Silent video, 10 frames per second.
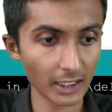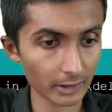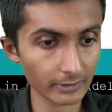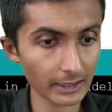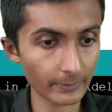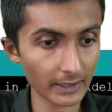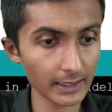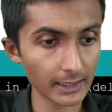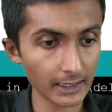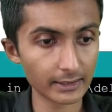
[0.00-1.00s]
What will
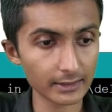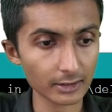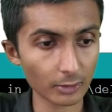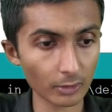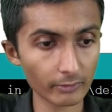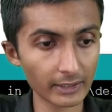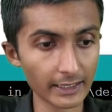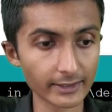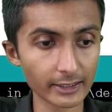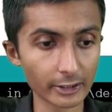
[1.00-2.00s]
happen? This code will
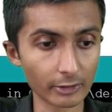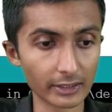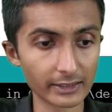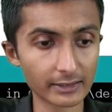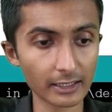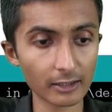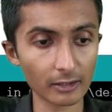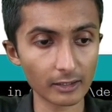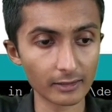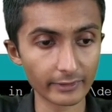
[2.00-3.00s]
execute
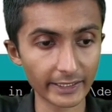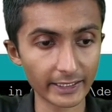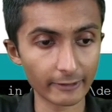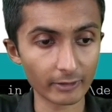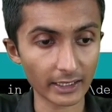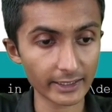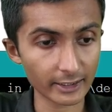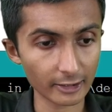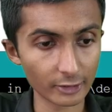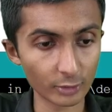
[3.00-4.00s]
digital read
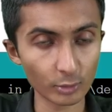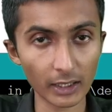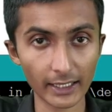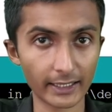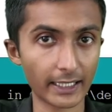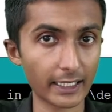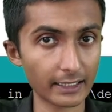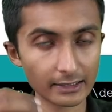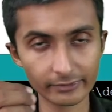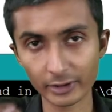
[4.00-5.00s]
write to high,
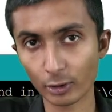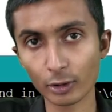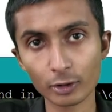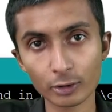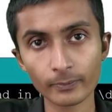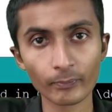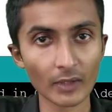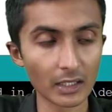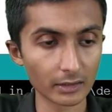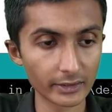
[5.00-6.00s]
and as we all know,
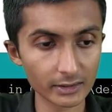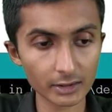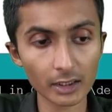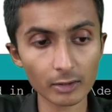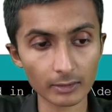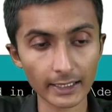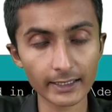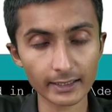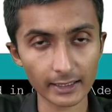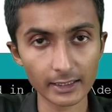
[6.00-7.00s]
digital
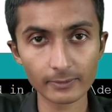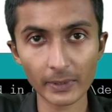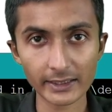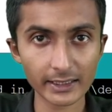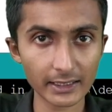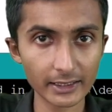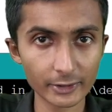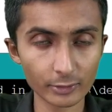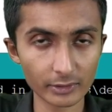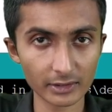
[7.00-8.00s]
write is
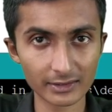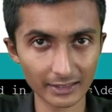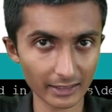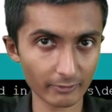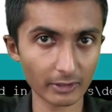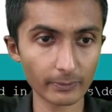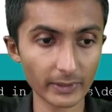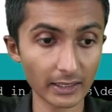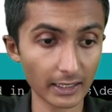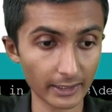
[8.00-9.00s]
basically to set one
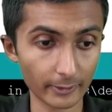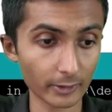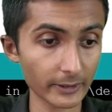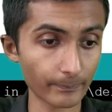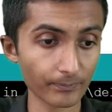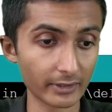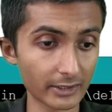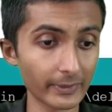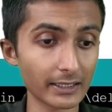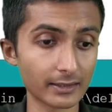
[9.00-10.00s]
pin high. Okay,
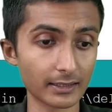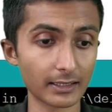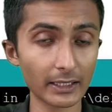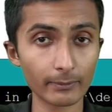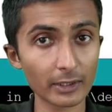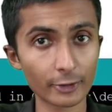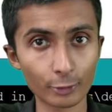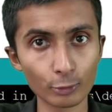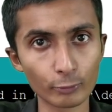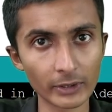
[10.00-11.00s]
which means pin number
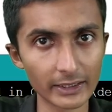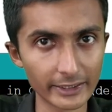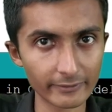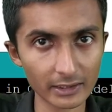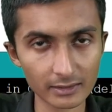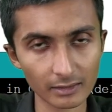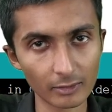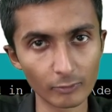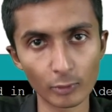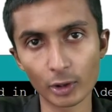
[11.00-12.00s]
2 will give us
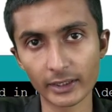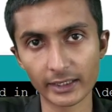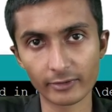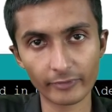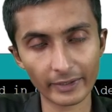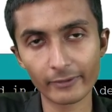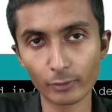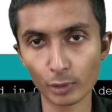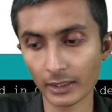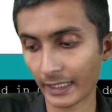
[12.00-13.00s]
voltage 5
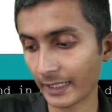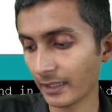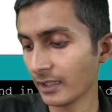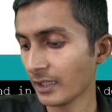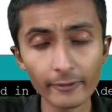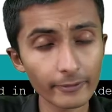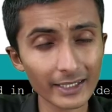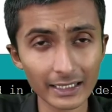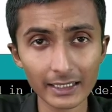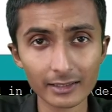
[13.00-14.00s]
volt, and if
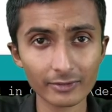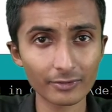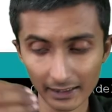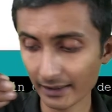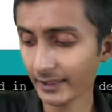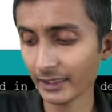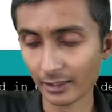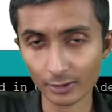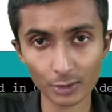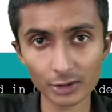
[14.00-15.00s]
we connect LED
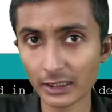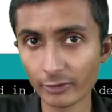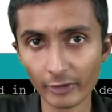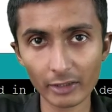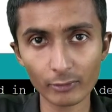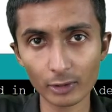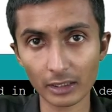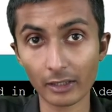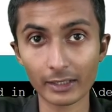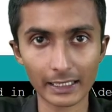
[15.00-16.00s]
across that 5
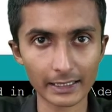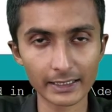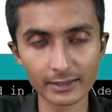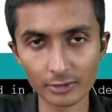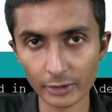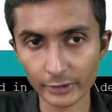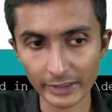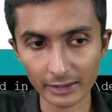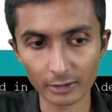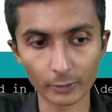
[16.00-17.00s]
volt, our LED is going to
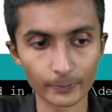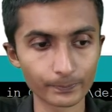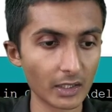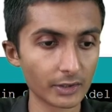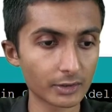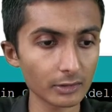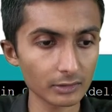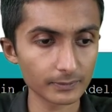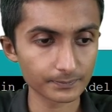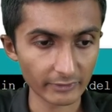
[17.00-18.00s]
get glow.
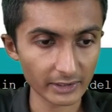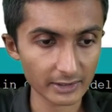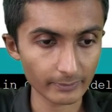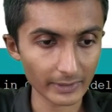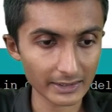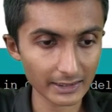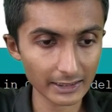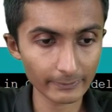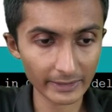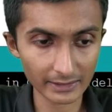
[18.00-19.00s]
So which
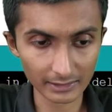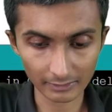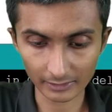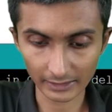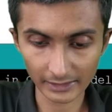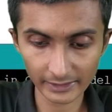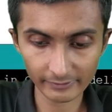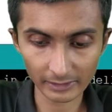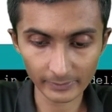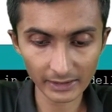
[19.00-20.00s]
basically means our LED
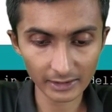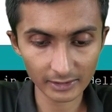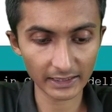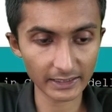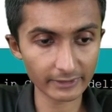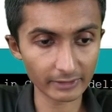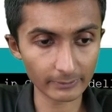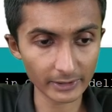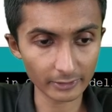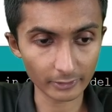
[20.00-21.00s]
will
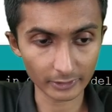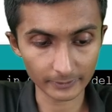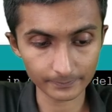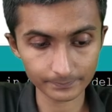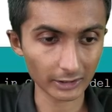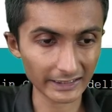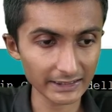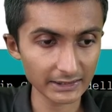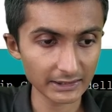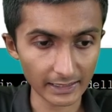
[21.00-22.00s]
be on.
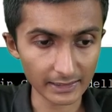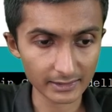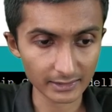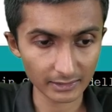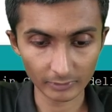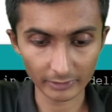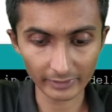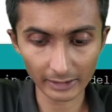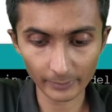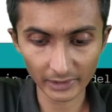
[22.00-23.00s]
Okay, else what
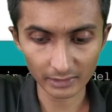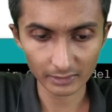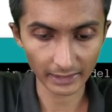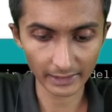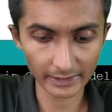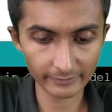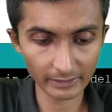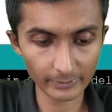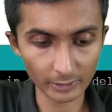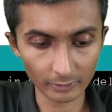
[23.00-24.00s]
will happen? LED
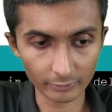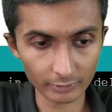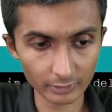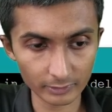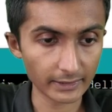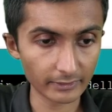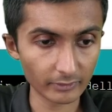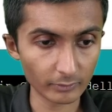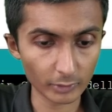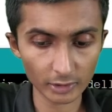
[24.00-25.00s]
will be off. And
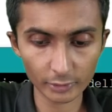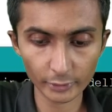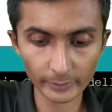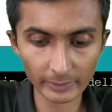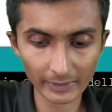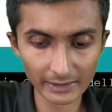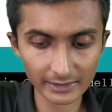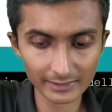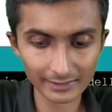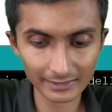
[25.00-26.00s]
what do you mean by
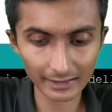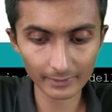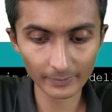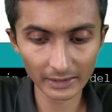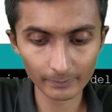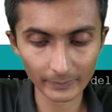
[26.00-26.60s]
this statement?